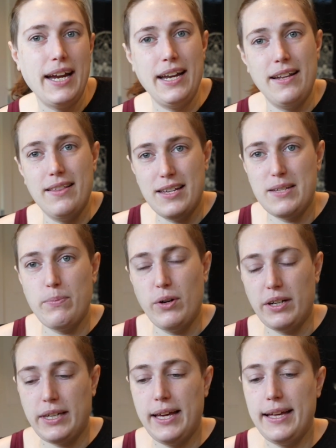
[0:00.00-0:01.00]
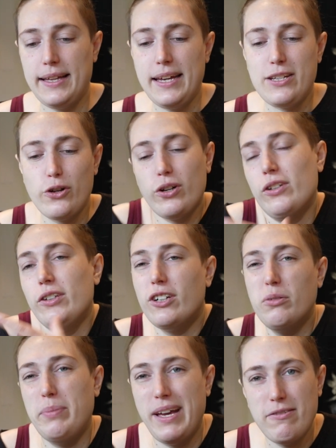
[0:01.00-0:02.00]
And in this book, it took a
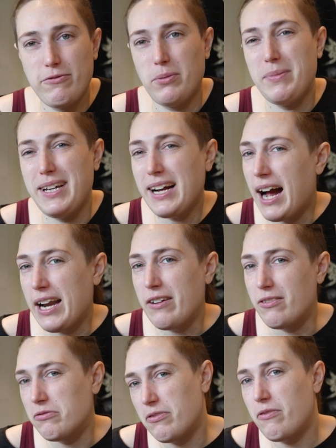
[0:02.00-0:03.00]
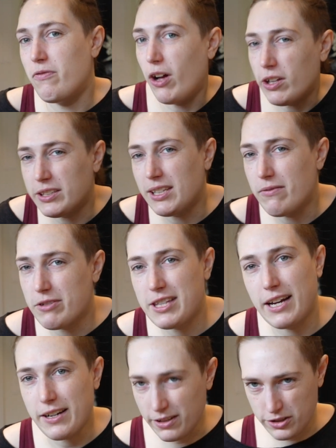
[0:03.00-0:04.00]
little bit for me to kind of fall in love with
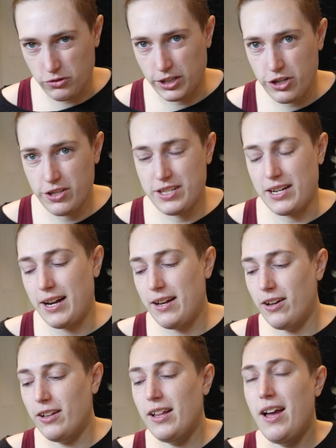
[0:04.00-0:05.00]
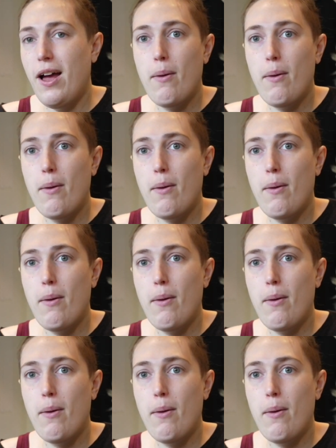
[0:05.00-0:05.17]
that illustration style,